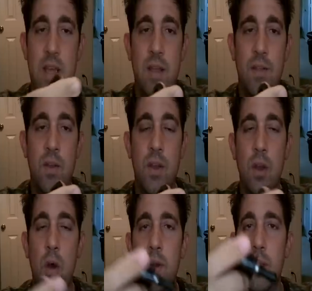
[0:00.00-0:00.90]
and there you
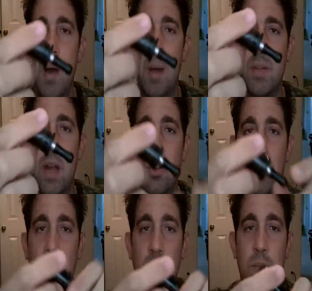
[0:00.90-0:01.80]
go, and it pops it out
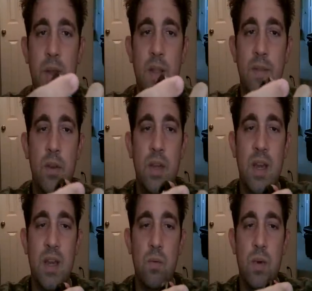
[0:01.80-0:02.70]
just a little bit, and then you can
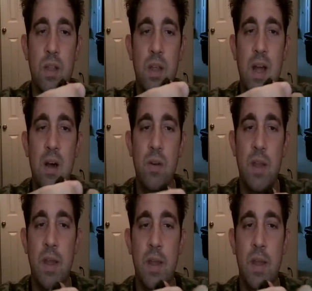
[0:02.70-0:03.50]
kind of wiggle it out,